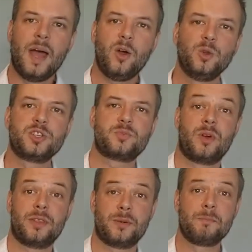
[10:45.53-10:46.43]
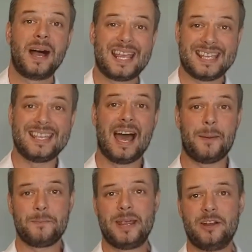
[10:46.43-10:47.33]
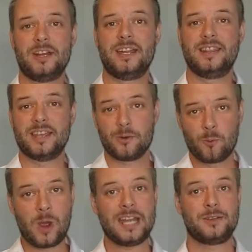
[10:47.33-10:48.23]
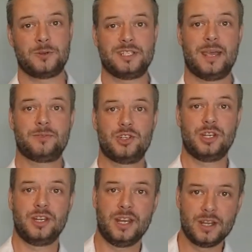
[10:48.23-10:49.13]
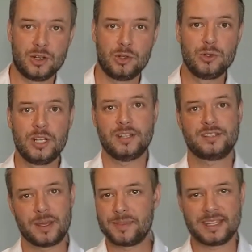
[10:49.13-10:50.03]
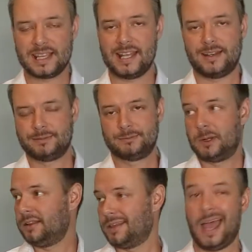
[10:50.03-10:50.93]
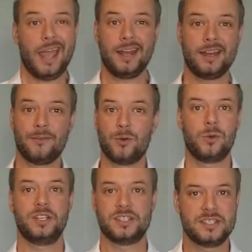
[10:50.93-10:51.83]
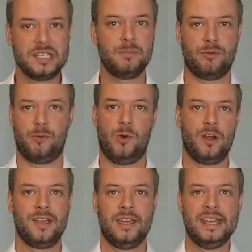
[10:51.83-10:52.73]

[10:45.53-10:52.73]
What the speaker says: my oldest brother Mike got married, their wedding reception included something that, well, I had never really seen before.